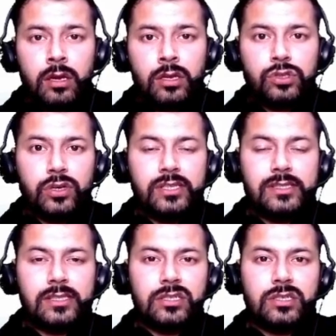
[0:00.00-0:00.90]
So in
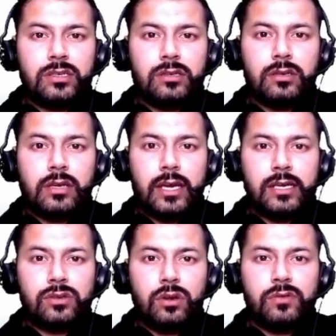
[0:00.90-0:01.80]
such
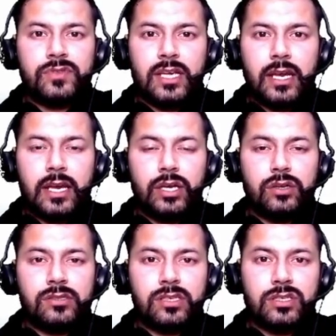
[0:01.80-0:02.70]
cases or
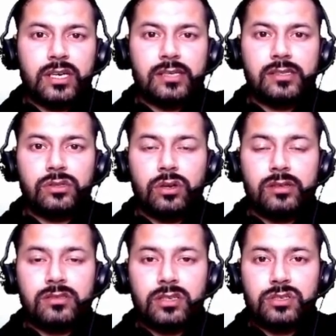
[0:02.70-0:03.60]
in
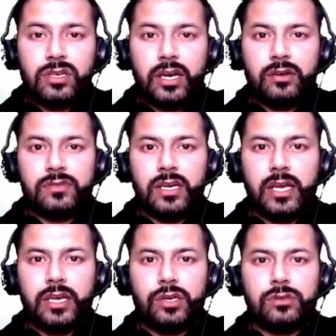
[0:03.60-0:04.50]
such kind of
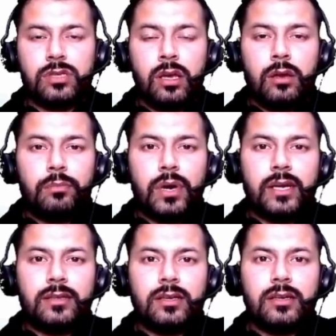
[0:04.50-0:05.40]
scenarios,
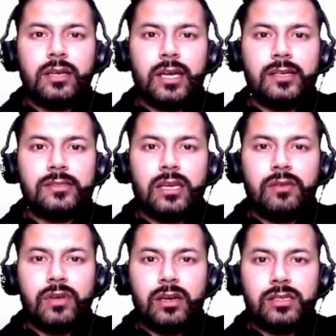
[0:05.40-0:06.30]
Python is
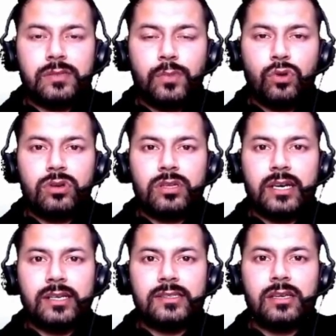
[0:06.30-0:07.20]
giving us code
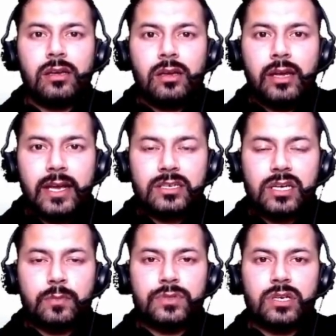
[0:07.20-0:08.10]
that is
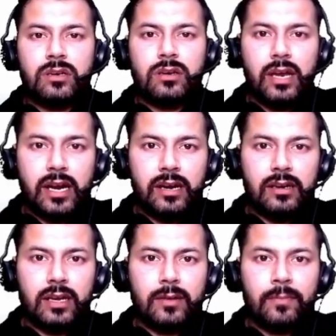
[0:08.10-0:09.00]
exception handling.